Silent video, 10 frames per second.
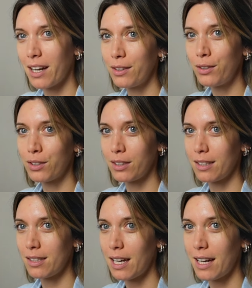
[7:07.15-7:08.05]
under this
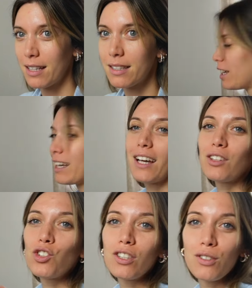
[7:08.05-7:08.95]
desk and
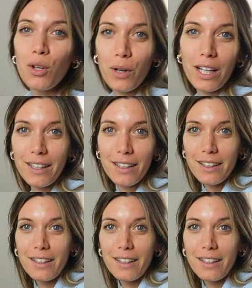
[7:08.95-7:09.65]
she's snoring.